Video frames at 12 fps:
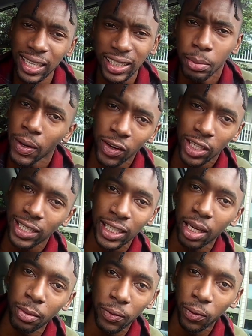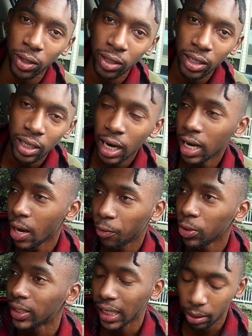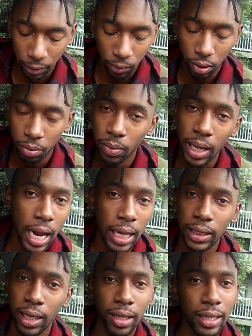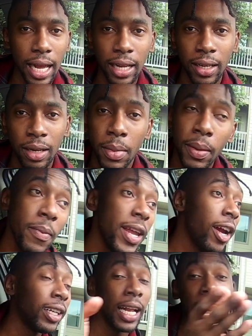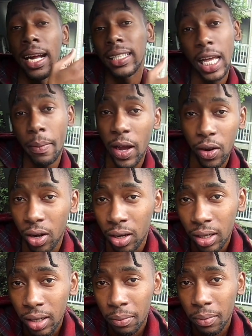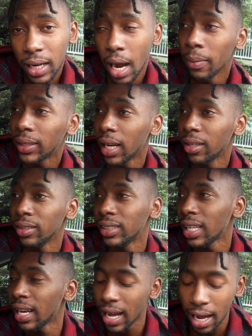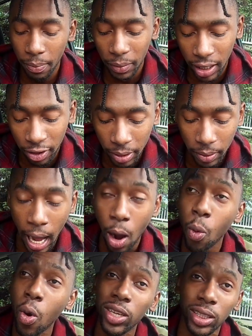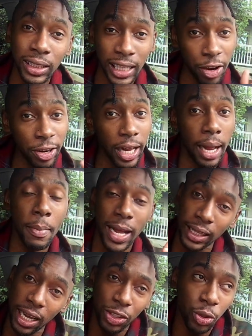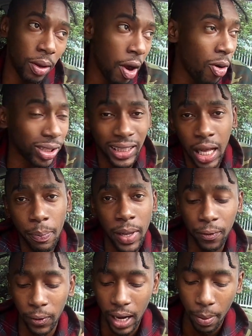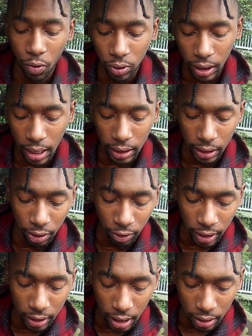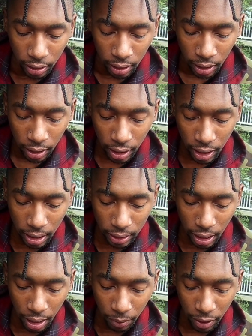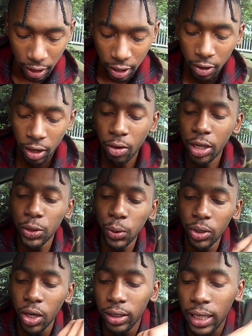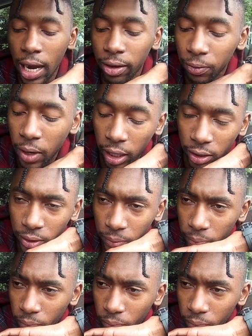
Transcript: Honestly, I never heard that again before. I had a freestyle like before. Me not tell no lie. Me hear it a long time ago. Because I'm telling you, I wasn't a a big fan of music until recent. You understand me? I run through now Tyrekevlogs.